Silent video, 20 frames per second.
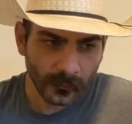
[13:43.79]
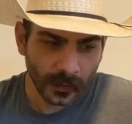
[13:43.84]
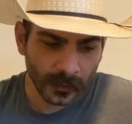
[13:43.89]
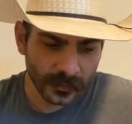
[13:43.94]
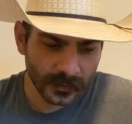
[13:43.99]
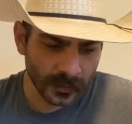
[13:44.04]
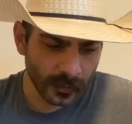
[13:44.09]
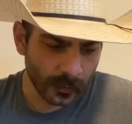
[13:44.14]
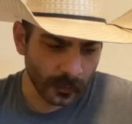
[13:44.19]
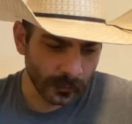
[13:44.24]

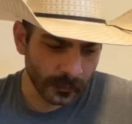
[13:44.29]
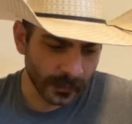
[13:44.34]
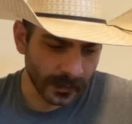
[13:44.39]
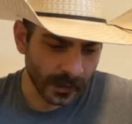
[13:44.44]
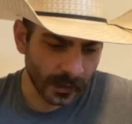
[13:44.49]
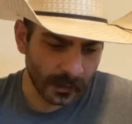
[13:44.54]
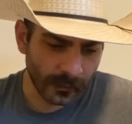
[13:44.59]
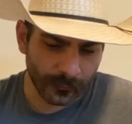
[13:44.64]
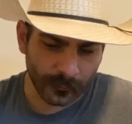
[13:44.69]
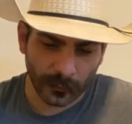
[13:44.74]
So they
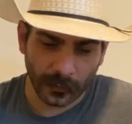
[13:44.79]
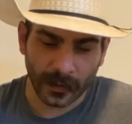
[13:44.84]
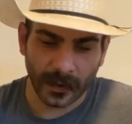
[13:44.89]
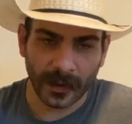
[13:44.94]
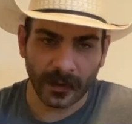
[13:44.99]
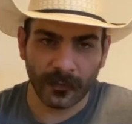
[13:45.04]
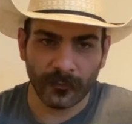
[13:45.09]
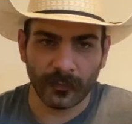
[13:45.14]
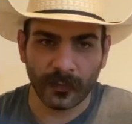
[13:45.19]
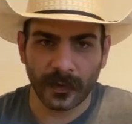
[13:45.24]
offer
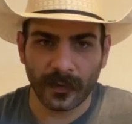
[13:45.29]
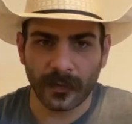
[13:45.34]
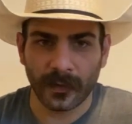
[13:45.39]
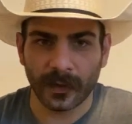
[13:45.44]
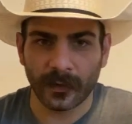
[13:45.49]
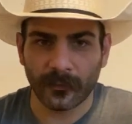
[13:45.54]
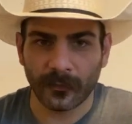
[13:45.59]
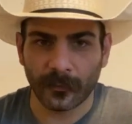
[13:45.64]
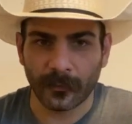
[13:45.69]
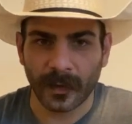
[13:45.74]

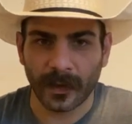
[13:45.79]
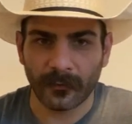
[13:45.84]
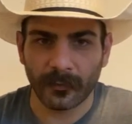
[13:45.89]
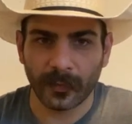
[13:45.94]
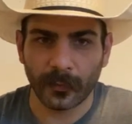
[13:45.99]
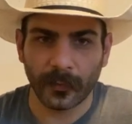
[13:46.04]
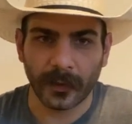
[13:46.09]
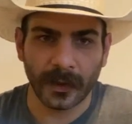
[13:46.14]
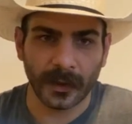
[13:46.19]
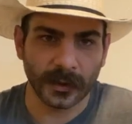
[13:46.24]
everything from
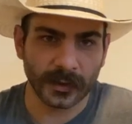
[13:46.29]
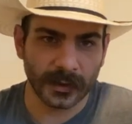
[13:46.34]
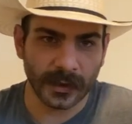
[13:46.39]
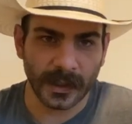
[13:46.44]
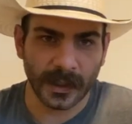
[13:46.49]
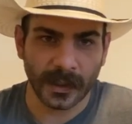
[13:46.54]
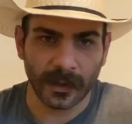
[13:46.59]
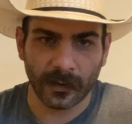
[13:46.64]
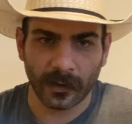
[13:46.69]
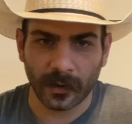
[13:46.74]
every range. They
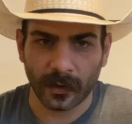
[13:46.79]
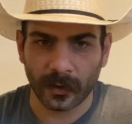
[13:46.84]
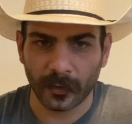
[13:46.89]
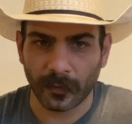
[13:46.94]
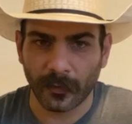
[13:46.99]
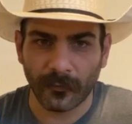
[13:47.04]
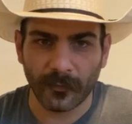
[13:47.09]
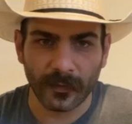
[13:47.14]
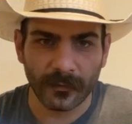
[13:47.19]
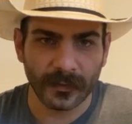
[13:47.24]
got
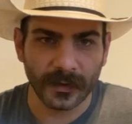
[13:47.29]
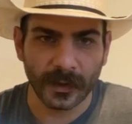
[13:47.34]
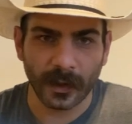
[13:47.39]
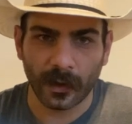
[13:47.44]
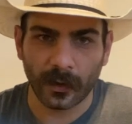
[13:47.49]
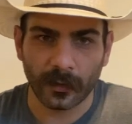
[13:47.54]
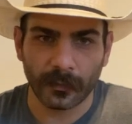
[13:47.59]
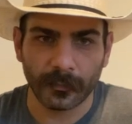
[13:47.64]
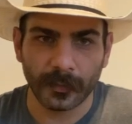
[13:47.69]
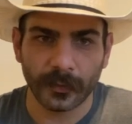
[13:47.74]

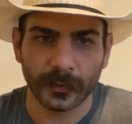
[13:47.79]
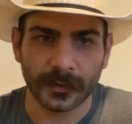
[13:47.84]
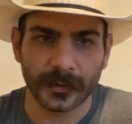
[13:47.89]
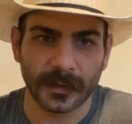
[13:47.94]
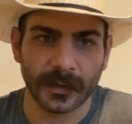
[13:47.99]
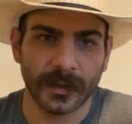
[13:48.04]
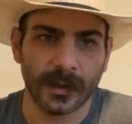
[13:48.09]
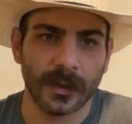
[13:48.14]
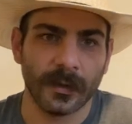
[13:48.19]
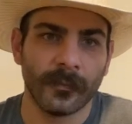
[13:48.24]
$150 boots
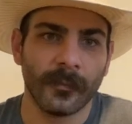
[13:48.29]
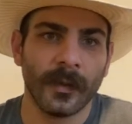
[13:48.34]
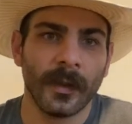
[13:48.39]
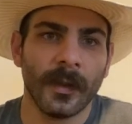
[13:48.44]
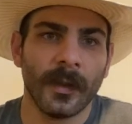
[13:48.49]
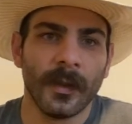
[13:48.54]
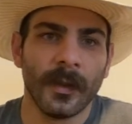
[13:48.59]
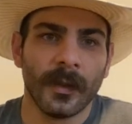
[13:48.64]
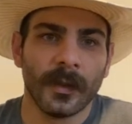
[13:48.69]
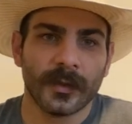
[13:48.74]
and up.
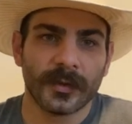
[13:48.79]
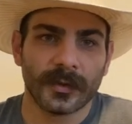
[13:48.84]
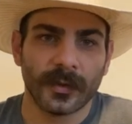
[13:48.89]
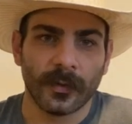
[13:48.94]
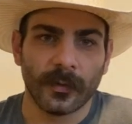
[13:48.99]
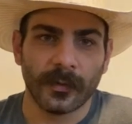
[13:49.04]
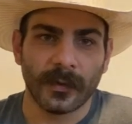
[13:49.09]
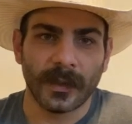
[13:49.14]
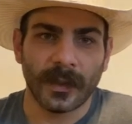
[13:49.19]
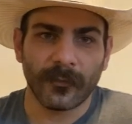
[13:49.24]

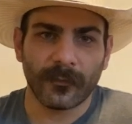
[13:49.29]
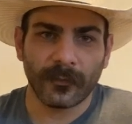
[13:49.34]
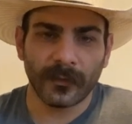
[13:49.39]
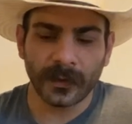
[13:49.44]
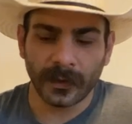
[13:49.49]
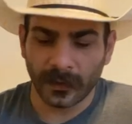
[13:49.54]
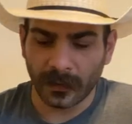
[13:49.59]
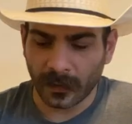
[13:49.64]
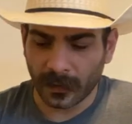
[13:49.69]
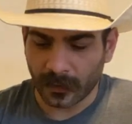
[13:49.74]
So
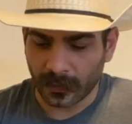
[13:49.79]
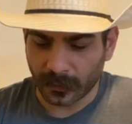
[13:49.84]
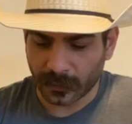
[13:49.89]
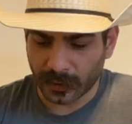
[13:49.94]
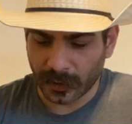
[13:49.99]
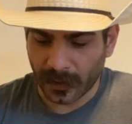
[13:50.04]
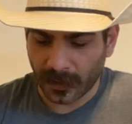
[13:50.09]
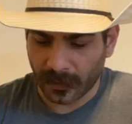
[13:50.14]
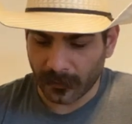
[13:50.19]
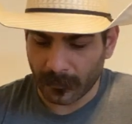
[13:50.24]
definitely
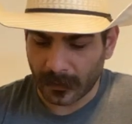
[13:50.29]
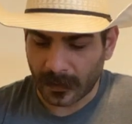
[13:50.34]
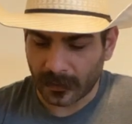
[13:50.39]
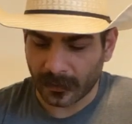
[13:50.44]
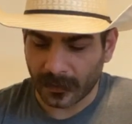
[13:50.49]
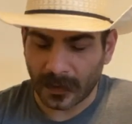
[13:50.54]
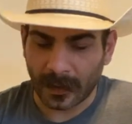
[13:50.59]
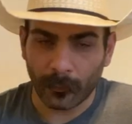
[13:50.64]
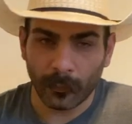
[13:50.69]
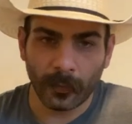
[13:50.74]
check them out,
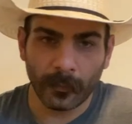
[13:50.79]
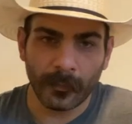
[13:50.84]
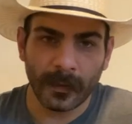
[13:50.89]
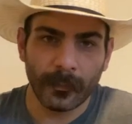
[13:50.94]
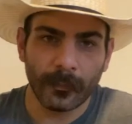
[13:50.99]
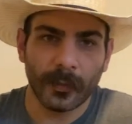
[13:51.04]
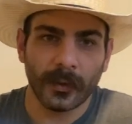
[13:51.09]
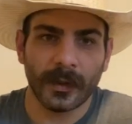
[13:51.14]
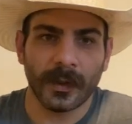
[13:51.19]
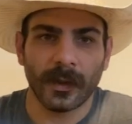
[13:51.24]
and I will be
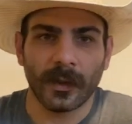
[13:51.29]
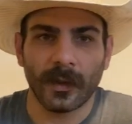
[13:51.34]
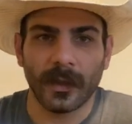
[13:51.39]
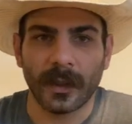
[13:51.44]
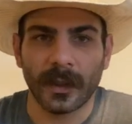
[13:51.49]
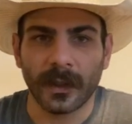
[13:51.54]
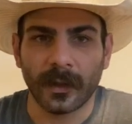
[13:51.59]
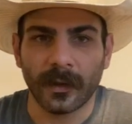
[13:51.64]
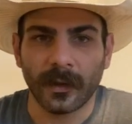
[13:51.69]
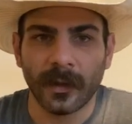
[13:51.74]
putting a
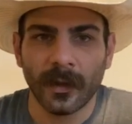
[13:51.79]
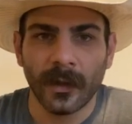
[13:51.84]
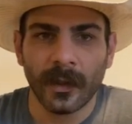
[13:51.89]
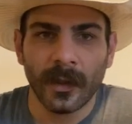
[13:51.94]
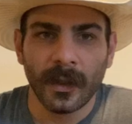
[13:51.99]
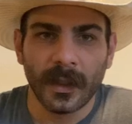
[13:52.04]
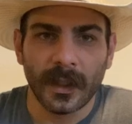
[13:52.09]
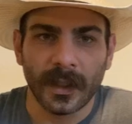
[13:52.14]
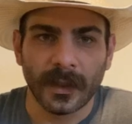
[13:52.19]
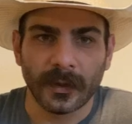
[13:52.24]
link
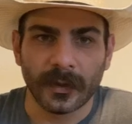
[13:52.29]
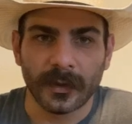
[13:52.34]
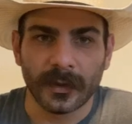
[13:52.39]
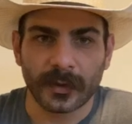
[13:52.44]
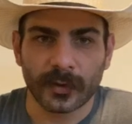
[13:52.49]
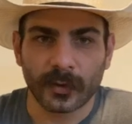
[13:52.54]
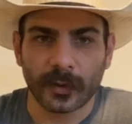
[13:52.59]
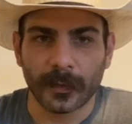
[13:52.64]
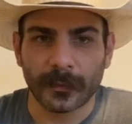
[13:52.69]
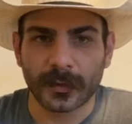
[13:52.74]
in the
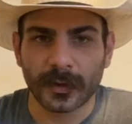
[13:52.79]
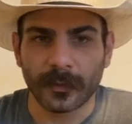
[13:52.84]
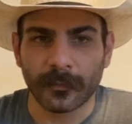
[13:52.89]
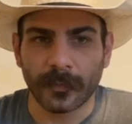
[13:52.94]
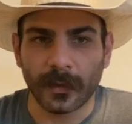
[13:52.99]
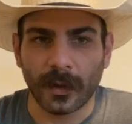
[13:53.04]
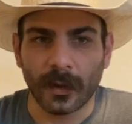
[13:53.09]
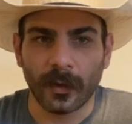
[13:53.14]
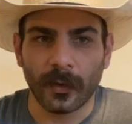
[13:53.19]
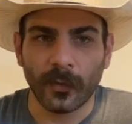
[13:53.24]
description
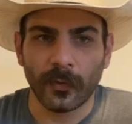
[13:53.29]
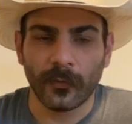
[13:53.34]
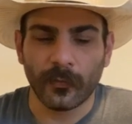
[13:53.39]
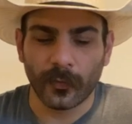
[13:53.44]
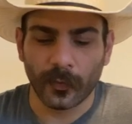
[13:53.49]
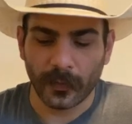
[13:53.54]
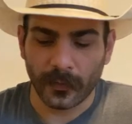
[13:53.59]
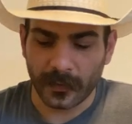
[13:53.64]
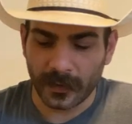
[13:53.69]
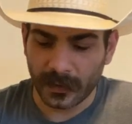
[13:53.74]
below
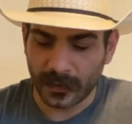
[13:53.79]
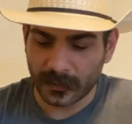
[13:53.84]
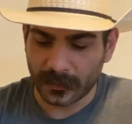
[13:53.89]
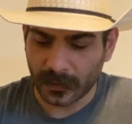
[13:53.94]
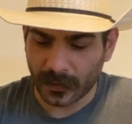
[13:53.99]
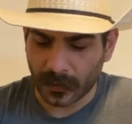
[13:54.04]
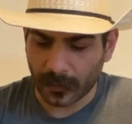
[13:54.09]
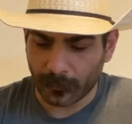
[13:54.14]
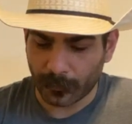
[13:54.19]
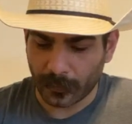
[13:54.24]
for these
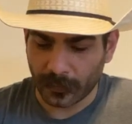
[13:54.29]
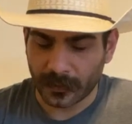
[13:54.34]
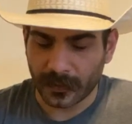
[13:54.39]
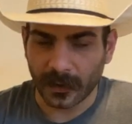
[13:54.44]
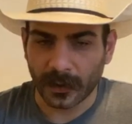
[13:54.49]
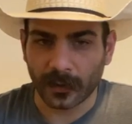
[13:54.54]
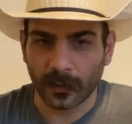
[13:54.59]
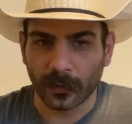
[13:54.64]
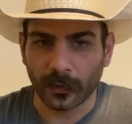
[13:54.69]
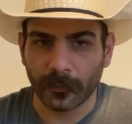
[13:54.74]

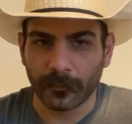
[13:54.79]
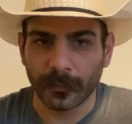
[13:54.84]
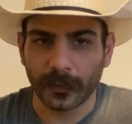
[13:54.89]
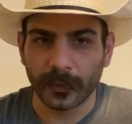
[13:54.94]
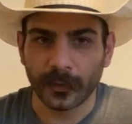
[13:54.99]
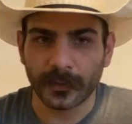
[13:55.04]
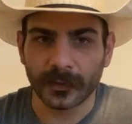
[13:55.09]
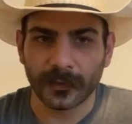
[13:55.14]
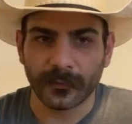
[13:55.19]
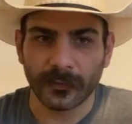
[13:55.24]
particular
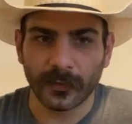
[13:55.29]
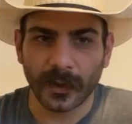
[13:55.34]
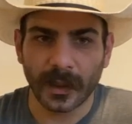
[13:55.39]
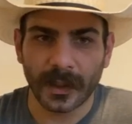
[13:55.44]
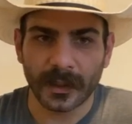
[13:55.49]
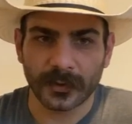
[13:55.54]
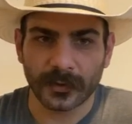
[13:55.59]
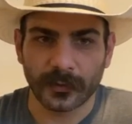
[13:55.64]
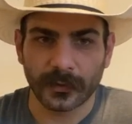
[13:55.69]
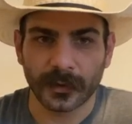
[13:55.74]
boots if you
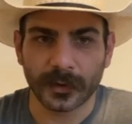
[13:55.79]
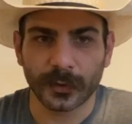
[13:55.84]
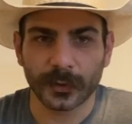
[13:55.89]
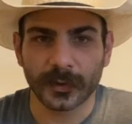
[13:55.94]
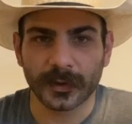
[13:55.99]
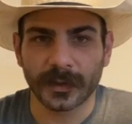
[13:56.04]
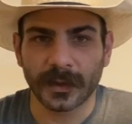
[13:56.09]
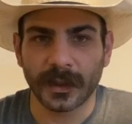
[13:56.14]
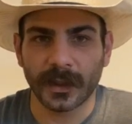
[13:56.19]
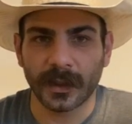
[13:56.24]
guys are
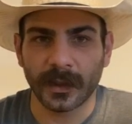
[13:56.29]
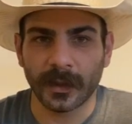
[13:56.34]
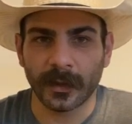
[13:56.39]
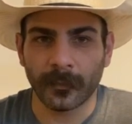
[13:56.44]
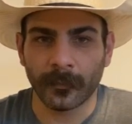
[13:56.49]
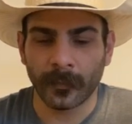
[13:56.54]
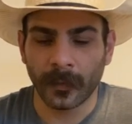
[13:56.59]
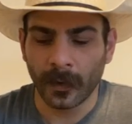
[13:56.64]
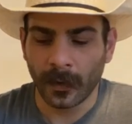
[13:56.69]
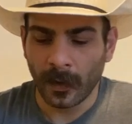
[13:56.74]
interested in
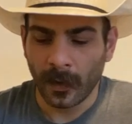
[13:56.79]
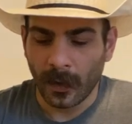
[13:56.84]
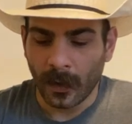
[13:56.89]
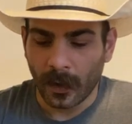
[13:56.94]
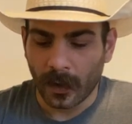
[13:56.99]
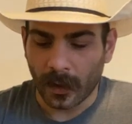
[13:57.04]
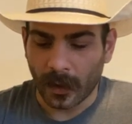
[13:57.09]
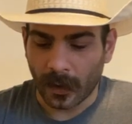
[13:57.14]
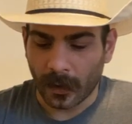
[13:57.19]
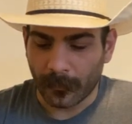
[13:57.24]
them.
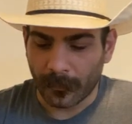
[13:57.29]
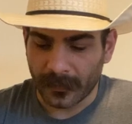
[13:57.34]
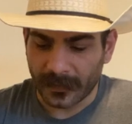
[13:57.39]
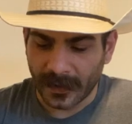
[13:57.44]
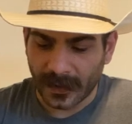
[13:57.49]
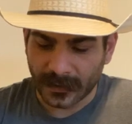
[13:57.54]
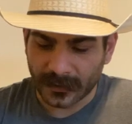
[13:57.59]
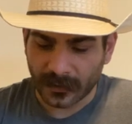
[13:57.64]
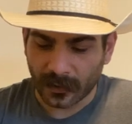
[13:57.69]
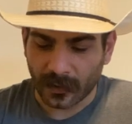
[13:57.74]
But
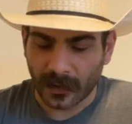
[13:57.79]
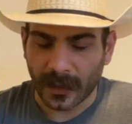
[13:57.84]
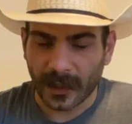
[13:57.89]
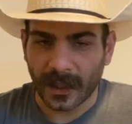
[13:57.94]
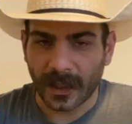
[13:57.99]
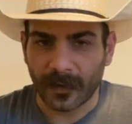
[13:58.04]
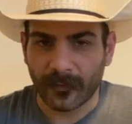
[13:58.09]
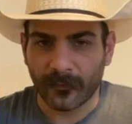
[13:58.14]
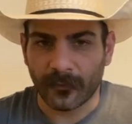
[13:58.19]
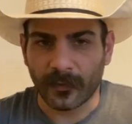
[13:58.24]
that's all I
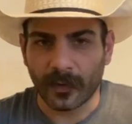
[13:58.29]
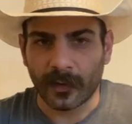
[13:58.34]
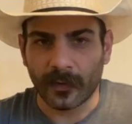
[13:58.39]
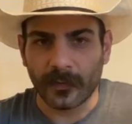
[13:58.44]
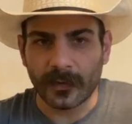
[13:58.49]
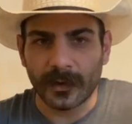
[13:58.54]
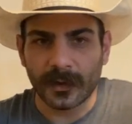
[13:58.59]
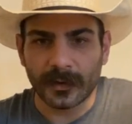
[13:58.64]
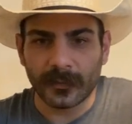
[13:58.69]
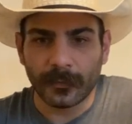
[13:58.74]
have
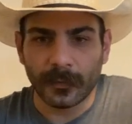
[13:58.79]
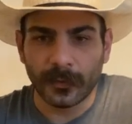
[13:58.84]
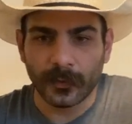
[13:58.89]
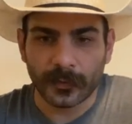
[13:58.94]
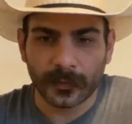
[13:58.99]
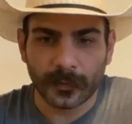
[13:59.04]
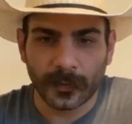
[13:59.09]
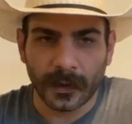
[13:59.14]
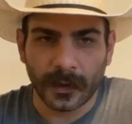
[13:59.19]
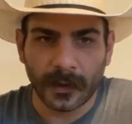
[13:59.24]
on these
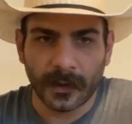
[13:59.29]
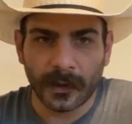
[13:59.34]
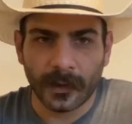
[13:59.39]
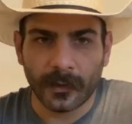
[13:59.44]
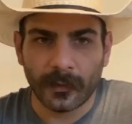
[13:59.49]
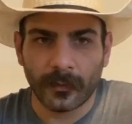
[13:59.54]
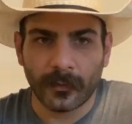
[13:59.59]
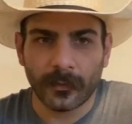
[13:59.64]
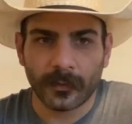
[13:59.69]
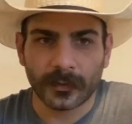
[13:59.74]
boots right
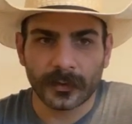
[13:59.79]
now.